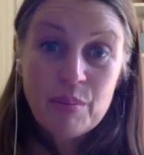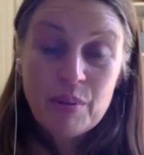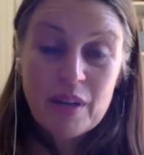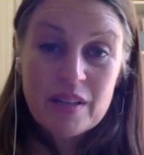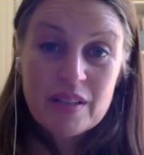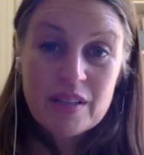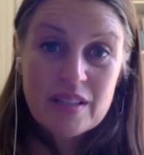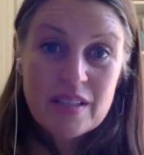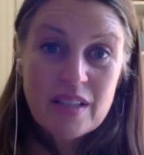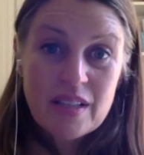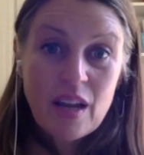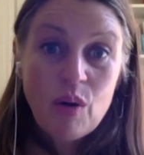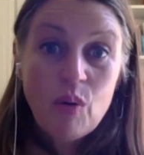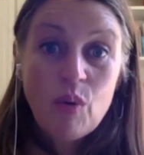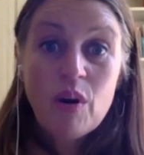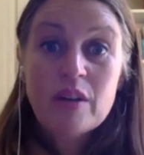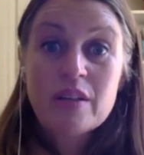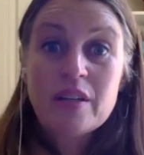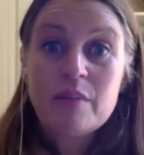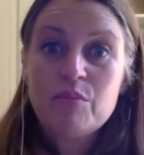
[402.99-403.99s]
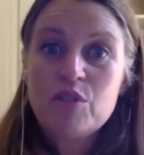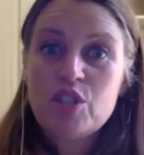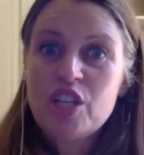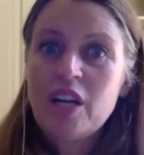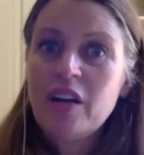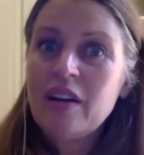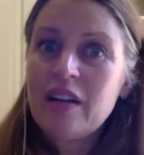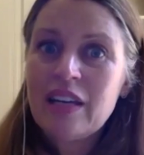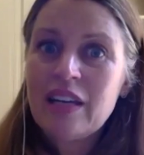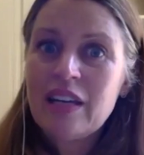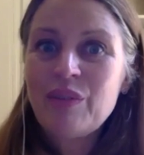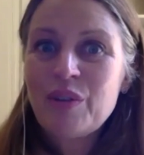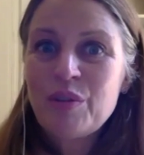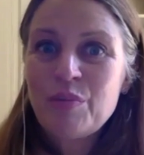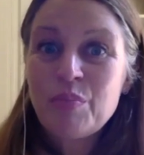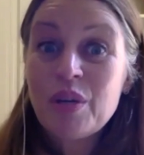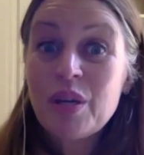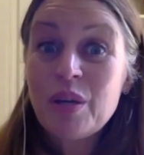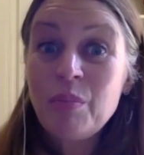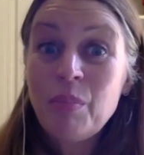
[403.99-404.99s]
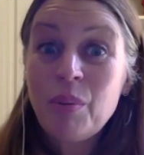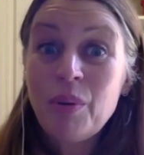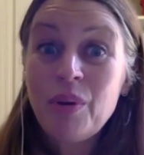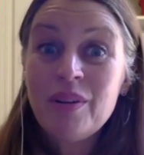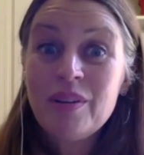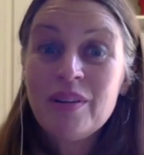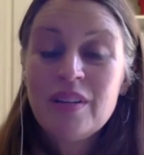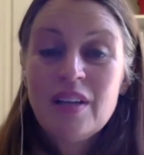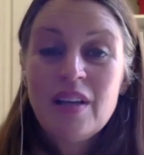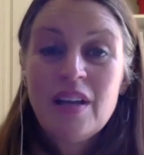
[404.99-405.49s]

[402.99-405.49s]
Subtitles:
places that I worked. I'm sharing it with people.